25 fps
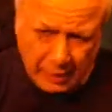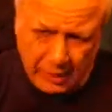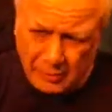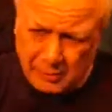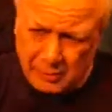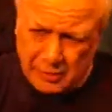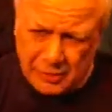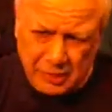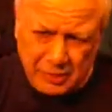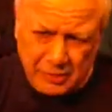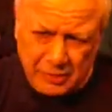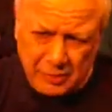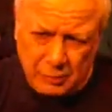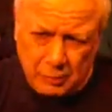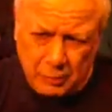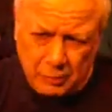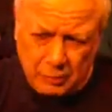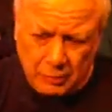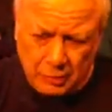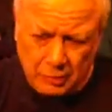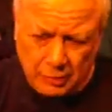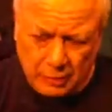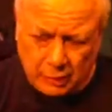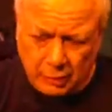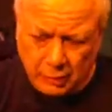I'm such a
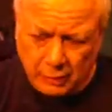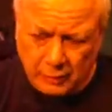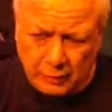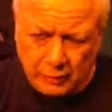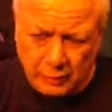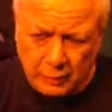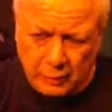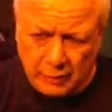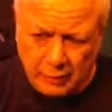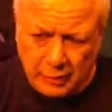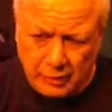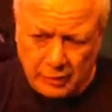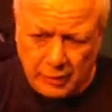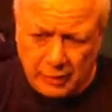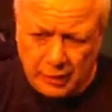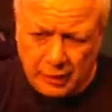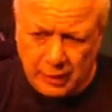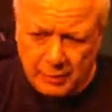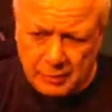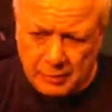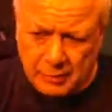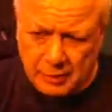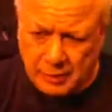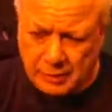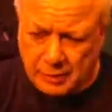moron, I don't even know the
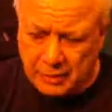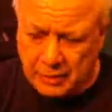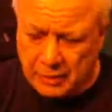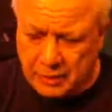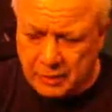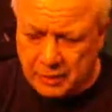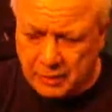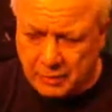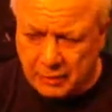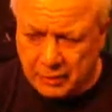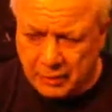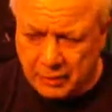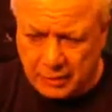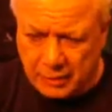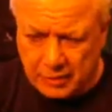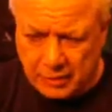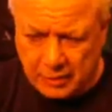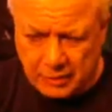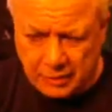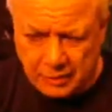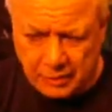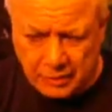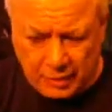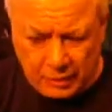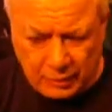names of these these strings
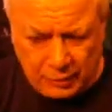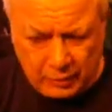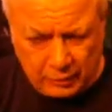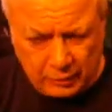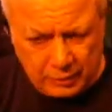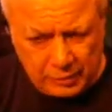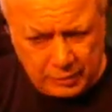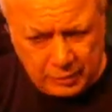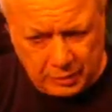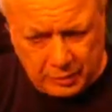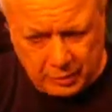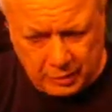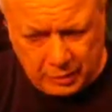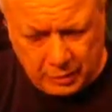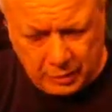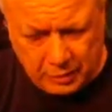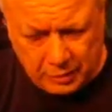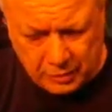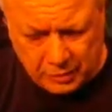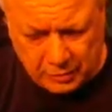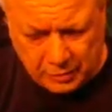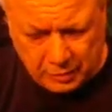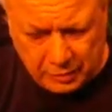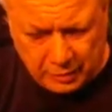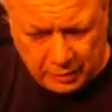is, I know there's an E
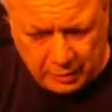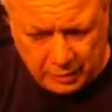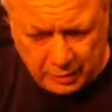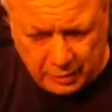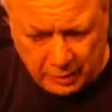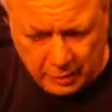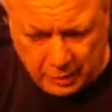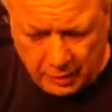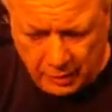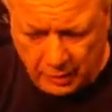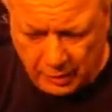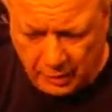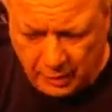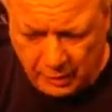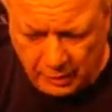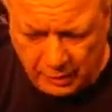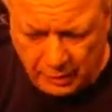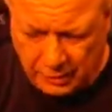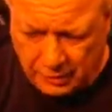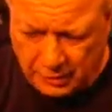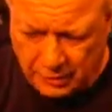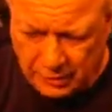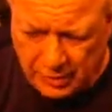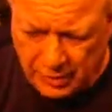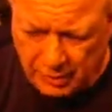string, and then
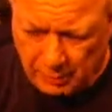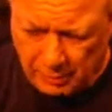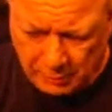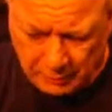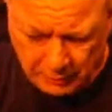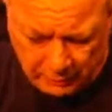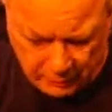there's a couple